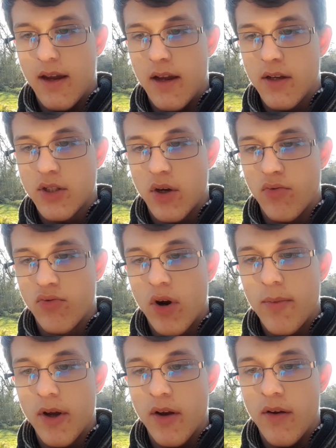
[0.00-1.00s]
So
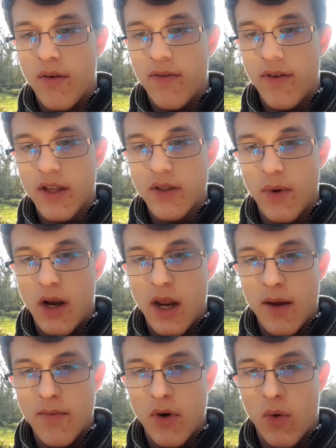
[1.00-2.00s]
Robert
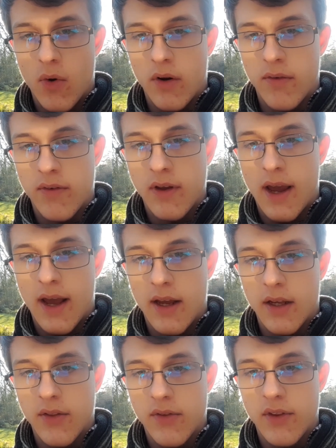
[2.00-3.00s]
Fitzwilliam, Lord of
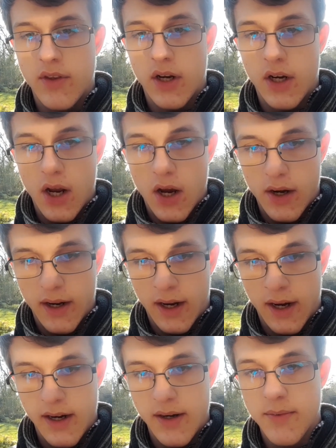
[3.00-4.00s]
the
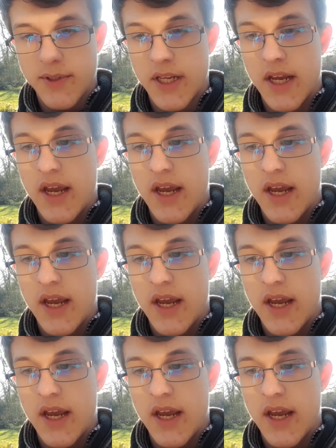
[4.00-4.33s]
Carterhams,